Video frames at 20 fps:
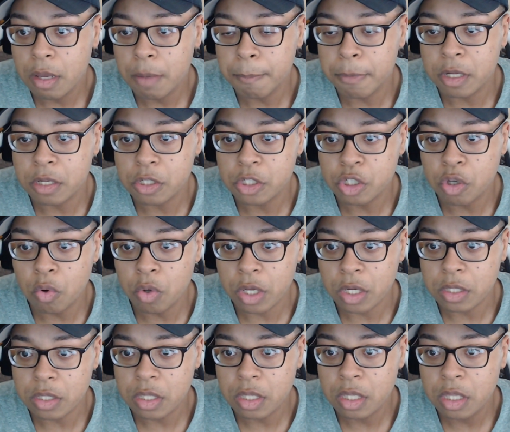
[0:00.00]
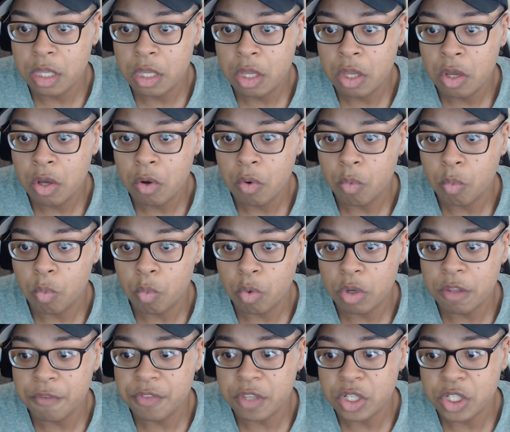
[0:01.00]
But Shogun,
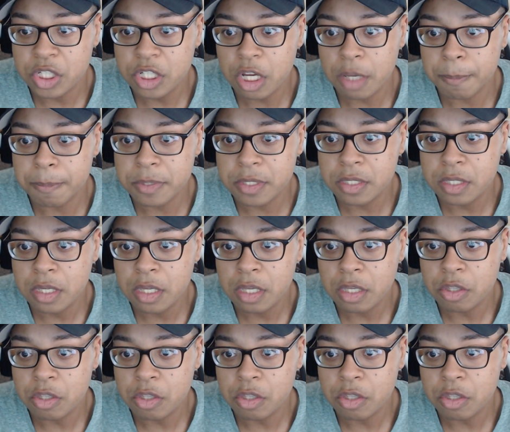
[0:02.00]
what of the ships,